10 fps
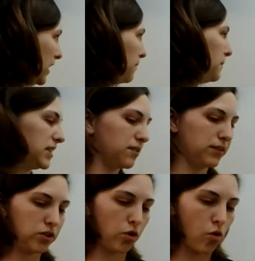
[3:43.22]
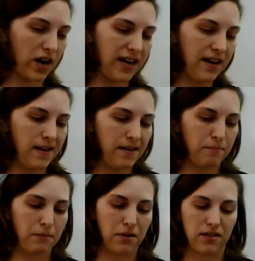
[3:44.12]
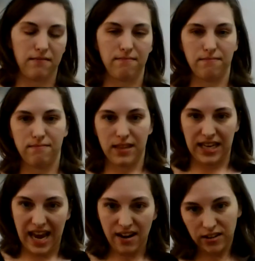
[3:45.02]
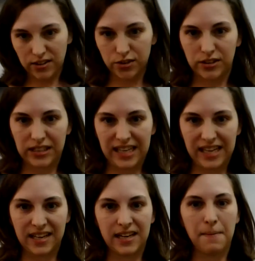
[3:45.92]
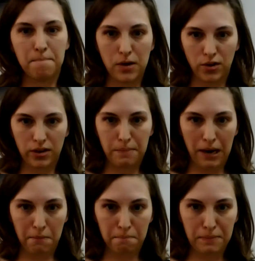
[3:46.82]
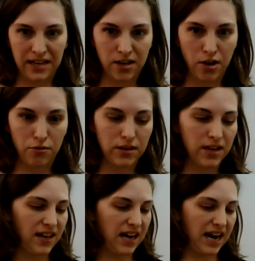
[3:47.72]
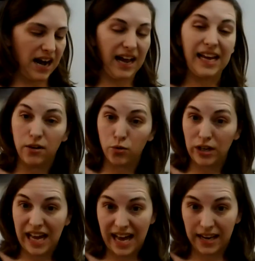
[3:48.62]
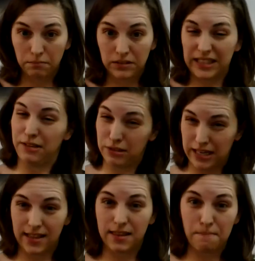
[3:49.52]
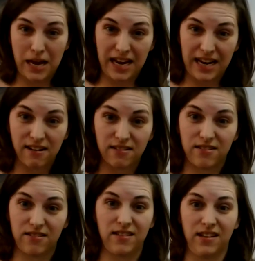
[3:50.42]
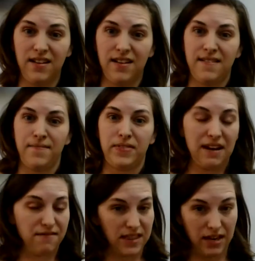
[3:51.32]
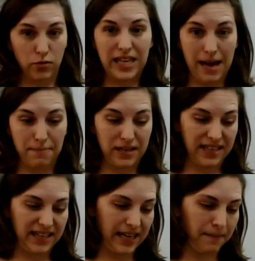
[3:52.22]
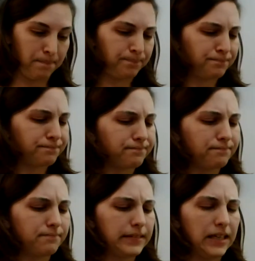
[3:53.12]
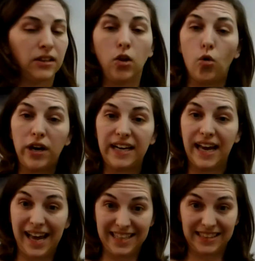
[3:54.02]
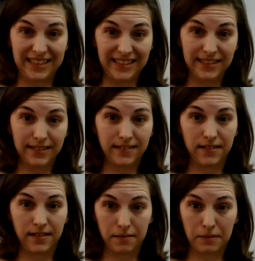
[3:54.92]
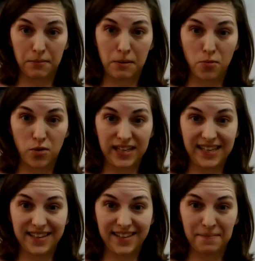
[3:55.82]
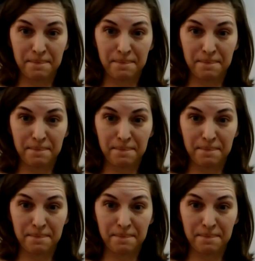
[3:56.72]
elements of a story. Remember the characters in Million Pound Banknote uh, Henry Adams. He was kind of the main character. The everything was happening to him. Lloyd Hastings. If I remember what he did,